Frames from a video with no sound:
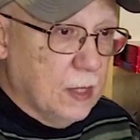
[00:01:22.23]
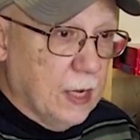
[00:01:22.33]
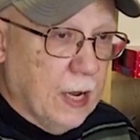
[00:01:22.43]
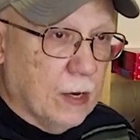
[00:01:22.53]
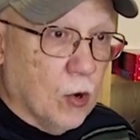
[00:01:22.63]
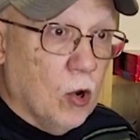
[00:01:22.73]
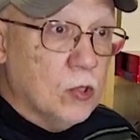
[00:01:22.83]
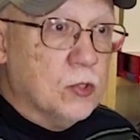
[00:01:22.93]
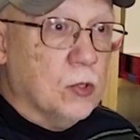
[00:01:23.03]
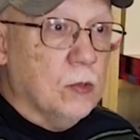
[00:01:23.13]
And
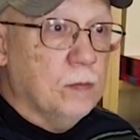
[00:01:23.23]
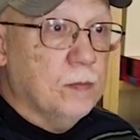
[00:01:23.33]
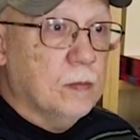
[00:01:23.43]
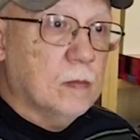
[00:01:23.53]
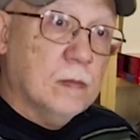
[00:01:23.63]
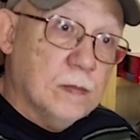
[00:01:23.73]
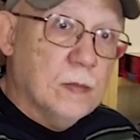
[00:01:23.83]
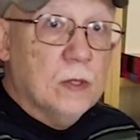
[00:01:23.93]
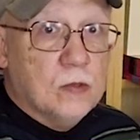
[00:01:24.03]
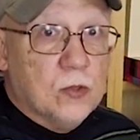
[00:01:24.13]
also,
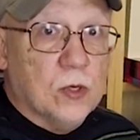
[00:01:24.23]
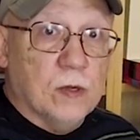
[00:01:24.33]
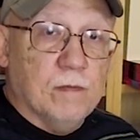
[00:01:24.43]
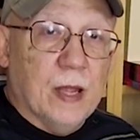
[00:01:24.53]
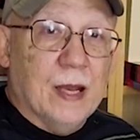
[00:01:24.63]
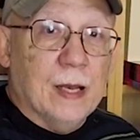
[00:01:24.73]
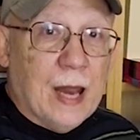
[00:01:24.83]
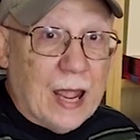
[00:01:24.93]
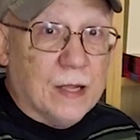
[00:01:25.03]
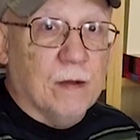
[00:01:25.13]
sort of a
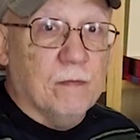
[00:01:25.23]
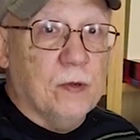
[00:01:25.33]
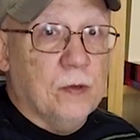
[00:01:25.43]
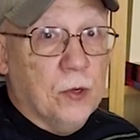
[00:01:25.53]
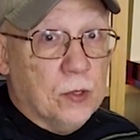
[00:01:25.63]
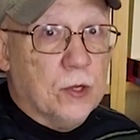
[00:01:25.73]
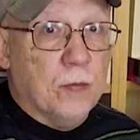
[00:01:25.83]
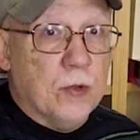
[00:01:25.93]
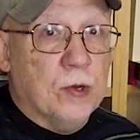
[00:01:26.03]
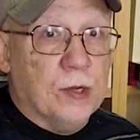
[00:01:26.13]
lack of good
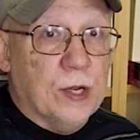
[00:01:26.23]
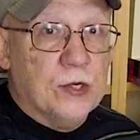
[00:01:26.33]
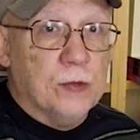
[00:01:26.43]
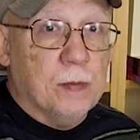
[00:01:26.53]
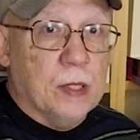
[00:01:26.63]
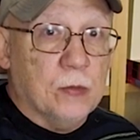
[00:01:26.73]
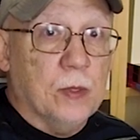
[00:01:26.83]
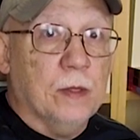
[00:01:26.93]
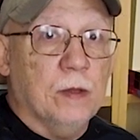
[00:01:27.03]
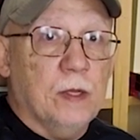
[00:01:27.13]
communication
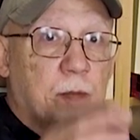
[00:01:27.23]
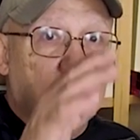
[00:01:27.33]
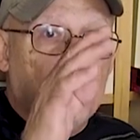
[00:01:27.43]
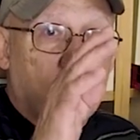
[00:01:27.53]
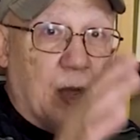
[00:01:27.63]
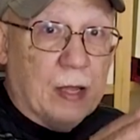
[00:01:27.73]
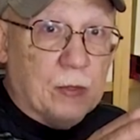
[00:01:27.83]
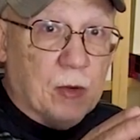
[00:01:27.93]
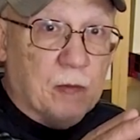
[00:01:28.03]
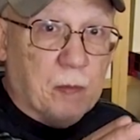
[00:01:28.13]
between the
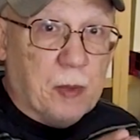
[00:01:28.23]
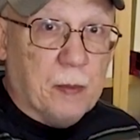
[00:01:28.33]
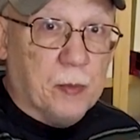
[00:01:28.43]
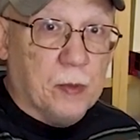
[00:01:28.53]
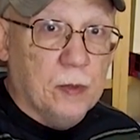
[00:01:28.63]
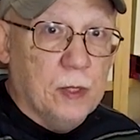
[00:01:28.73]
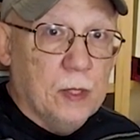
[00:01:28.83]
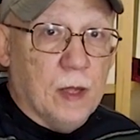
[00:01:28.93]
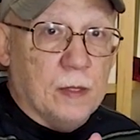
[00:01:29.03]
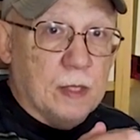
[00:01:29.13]
provider of the paper
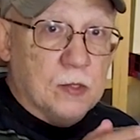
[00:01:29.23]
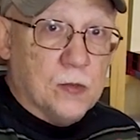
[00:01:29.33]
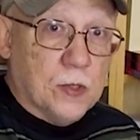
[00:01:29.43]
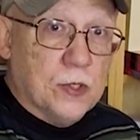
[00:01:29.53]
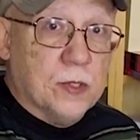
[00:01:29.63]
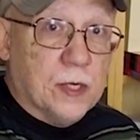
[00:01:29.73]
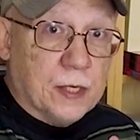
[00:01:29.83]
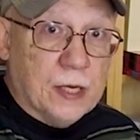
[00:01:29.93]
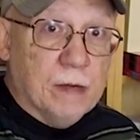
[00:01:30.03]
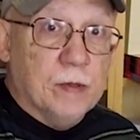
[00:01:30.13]
and the instructions that are
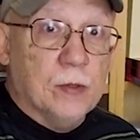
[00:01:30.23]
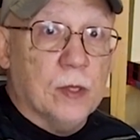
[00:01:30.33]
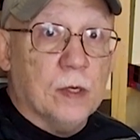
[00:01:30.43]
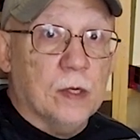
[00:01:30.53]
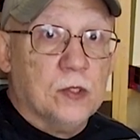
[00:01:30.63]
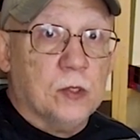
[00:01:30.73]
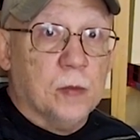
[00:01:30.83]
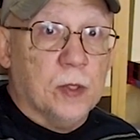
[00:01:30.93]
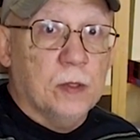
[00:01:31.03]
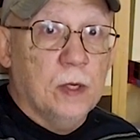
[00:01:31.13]
given to the
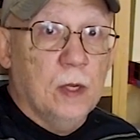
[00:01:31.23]
customer